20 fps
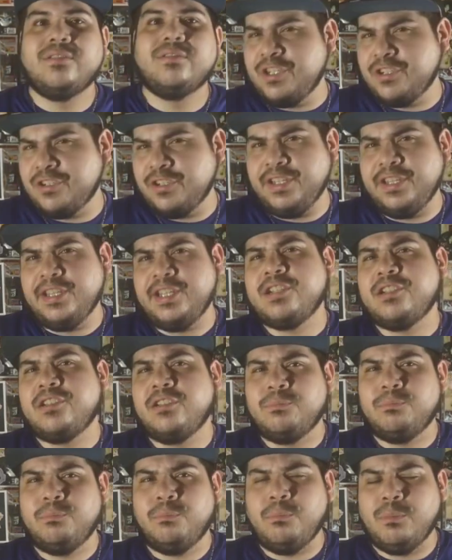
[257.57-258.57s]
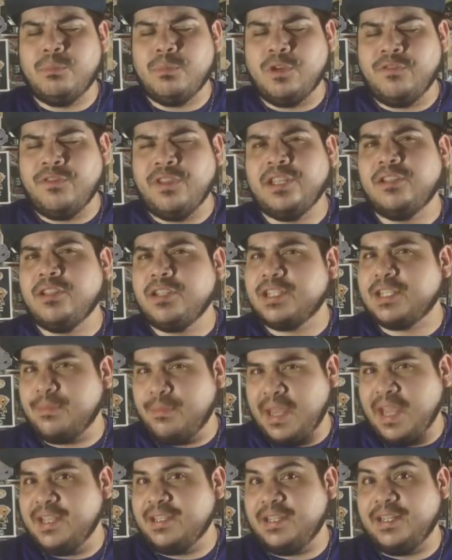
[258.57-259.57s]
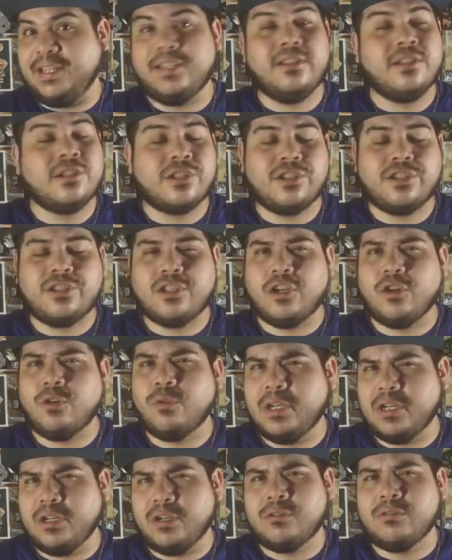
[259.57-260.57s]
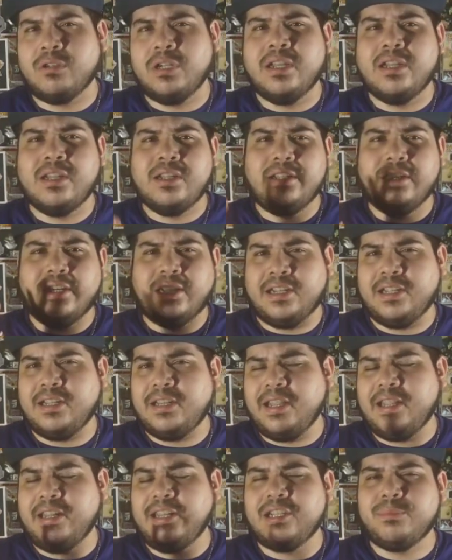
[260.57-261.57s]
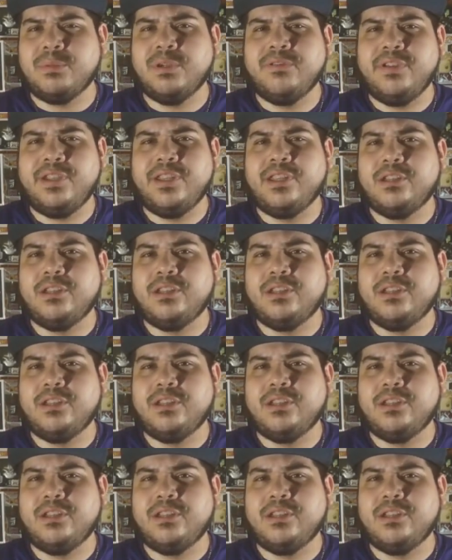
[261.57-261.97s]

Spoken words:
Visually, this movie looks amazing. It looks so well done in this movie.